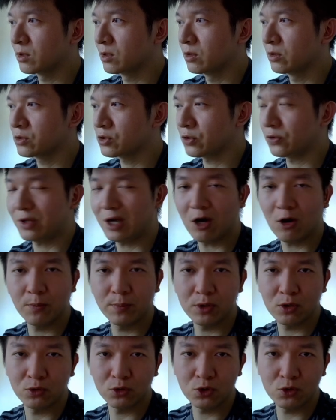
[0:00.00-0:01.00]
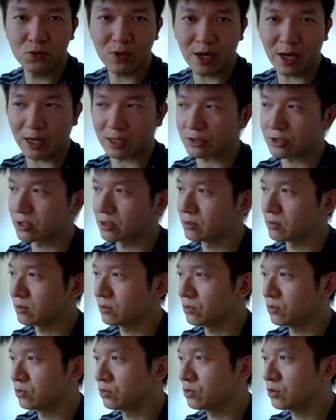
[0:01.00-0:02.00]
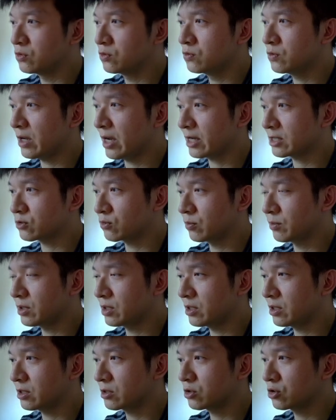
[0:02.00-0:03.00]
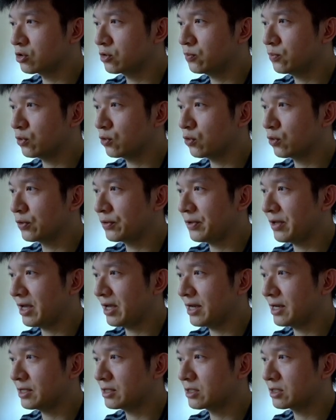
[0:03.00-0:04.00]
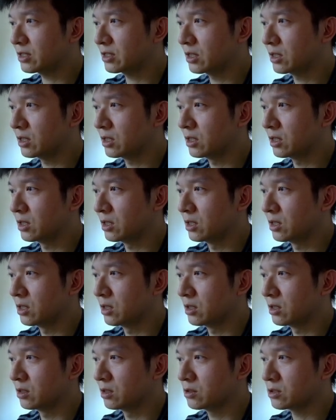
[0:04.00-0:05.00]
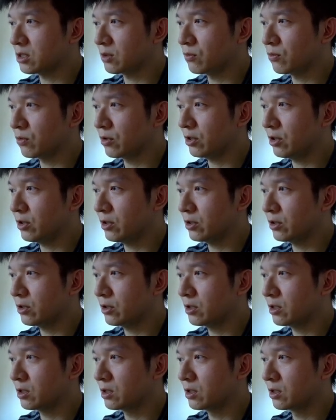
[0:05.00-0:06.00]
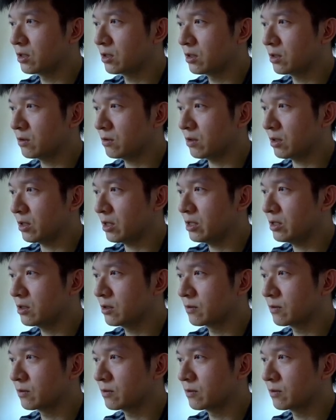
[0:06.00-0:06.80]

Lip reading: So that will be your new x. Your new x will be here, 2.8, somewhere here, right?